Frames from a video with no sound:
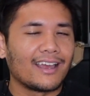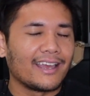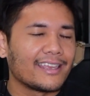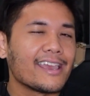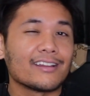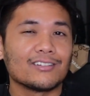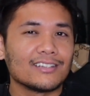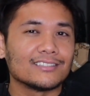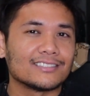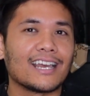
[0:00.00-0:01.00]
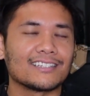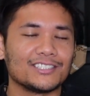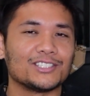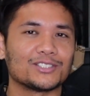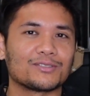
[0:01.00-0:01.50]
I can't
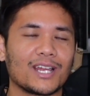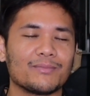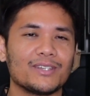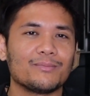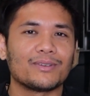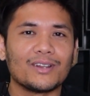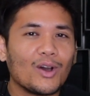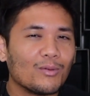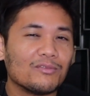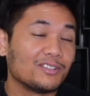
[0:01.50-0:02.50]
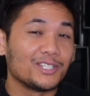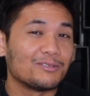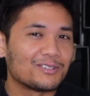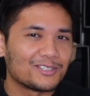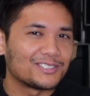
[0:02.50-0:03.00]
exactly describe it, but hopefully
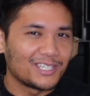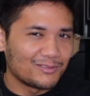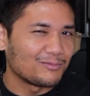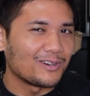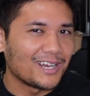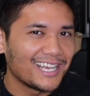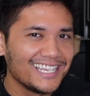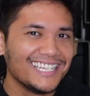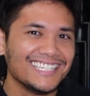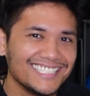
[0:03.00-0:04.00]
you understand why.